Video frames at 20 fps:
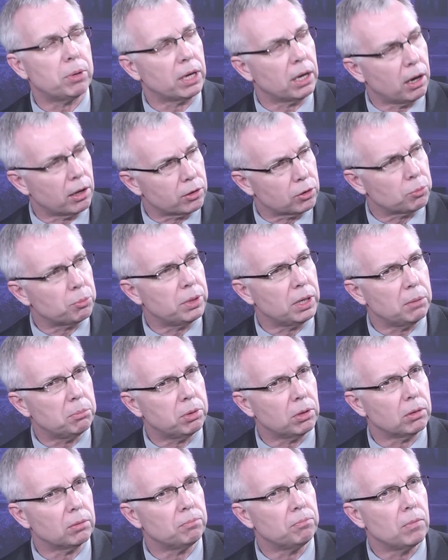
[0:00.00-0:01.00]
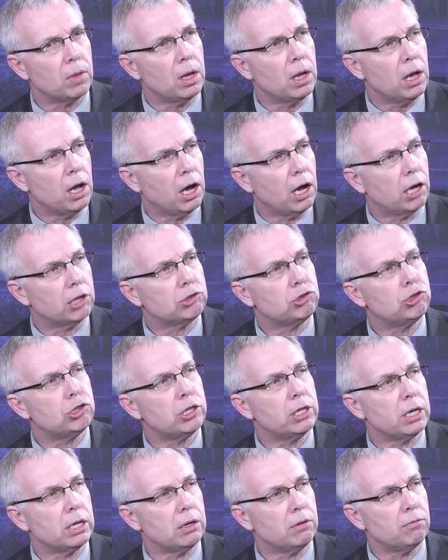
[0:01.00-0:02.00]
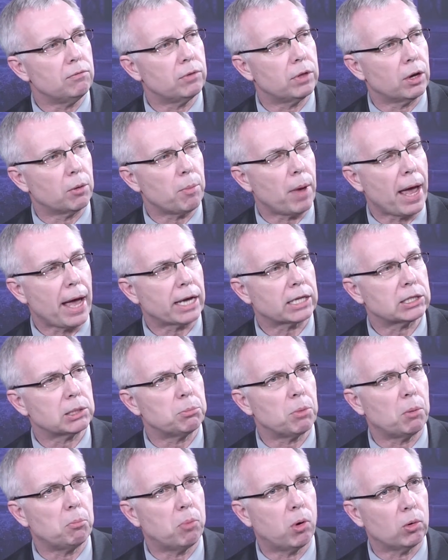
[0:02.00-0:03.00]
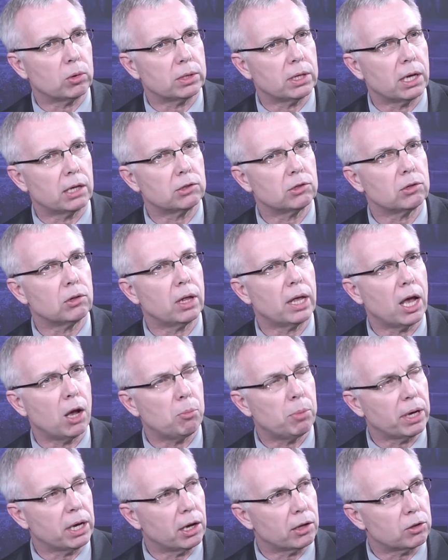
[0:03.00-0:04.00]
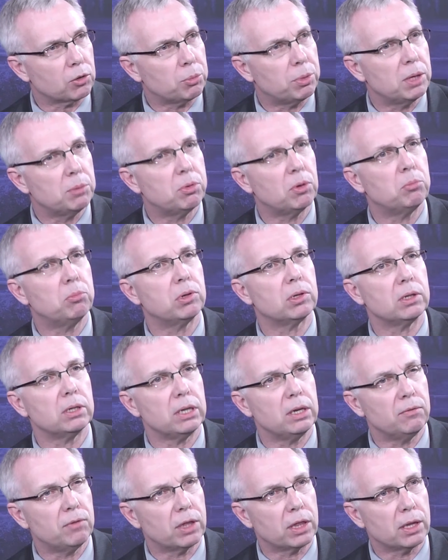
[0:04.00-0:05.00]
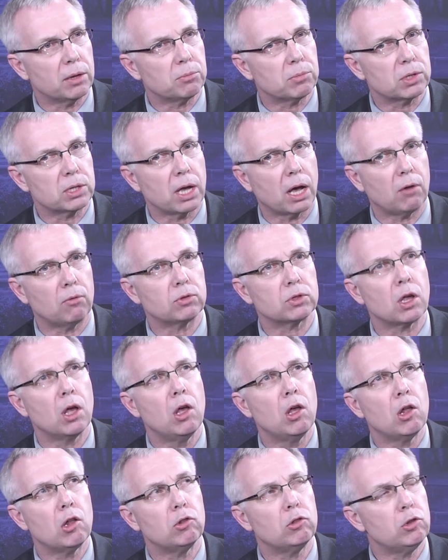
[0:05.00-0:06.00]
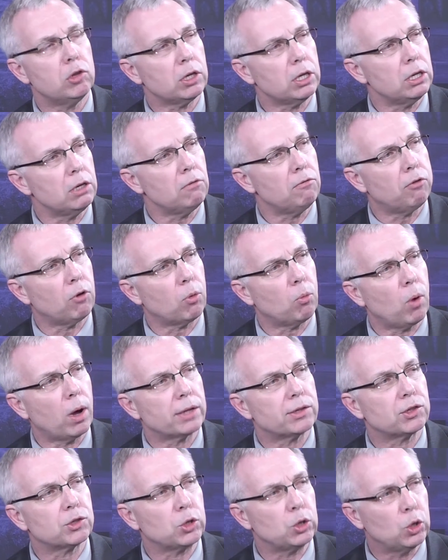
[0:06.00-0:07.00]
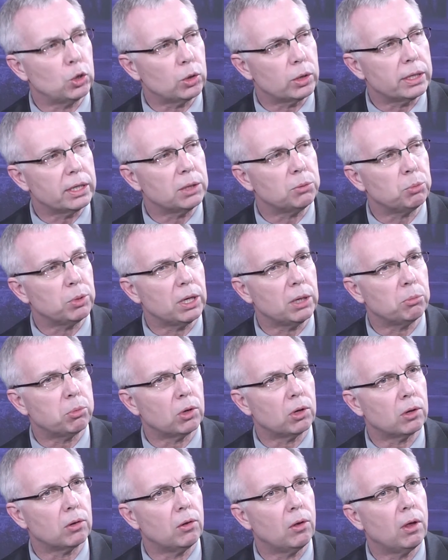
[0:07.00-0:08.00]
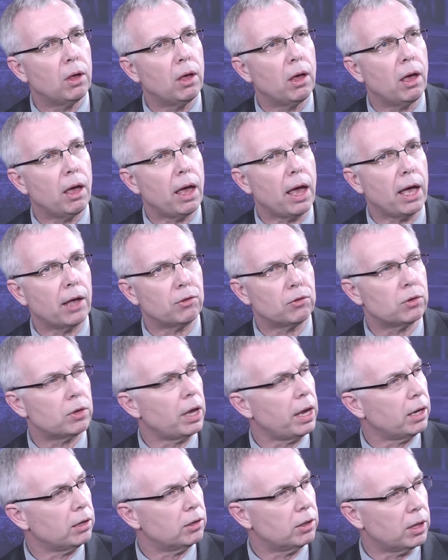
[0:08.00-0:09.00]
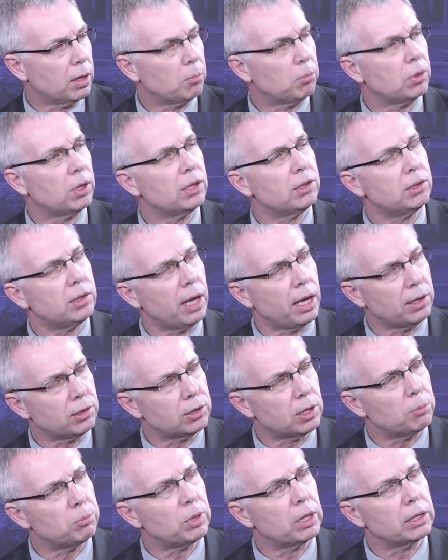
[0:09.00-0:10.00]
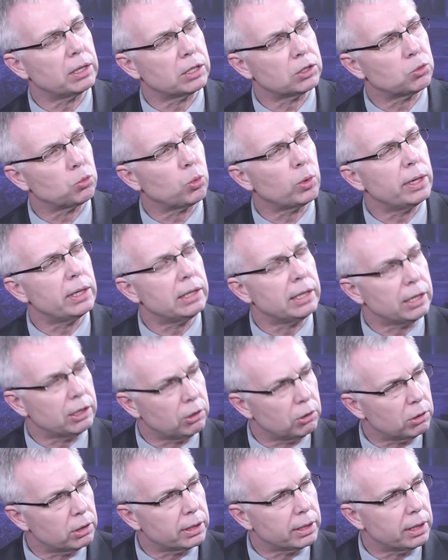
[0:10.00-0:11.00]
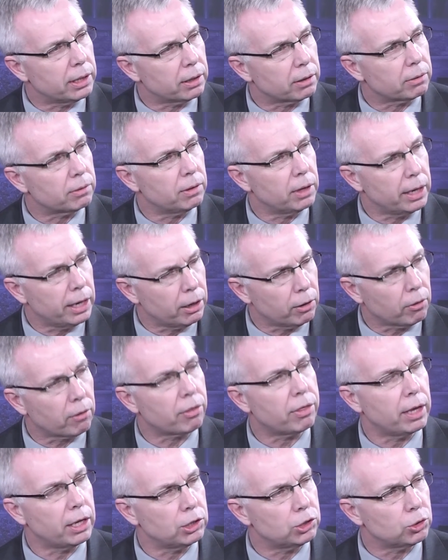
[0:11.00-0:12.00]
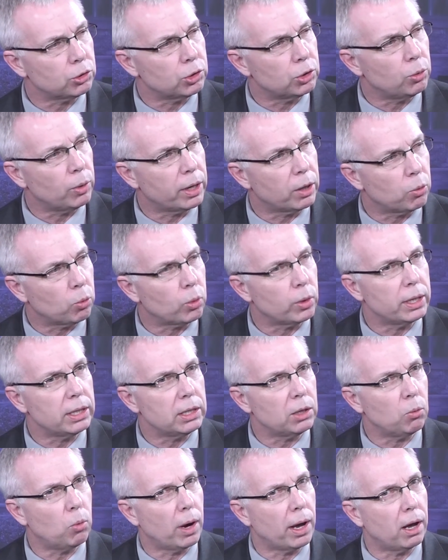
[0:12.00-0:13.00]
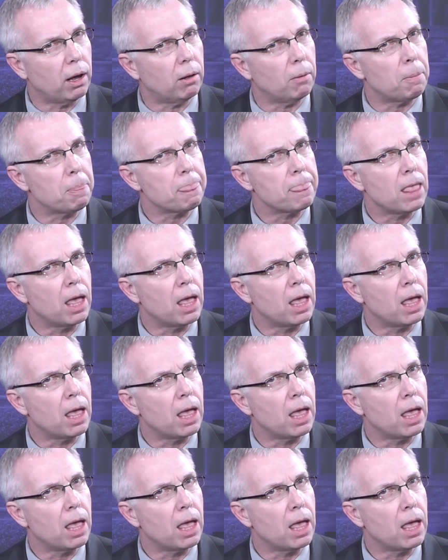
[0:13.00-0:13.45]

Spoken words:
other people achieve their maximum potential, helping other people believe in themselves, looking for what's good in people and saying to them, let's take something that's really good here. Here are things you're doing really well,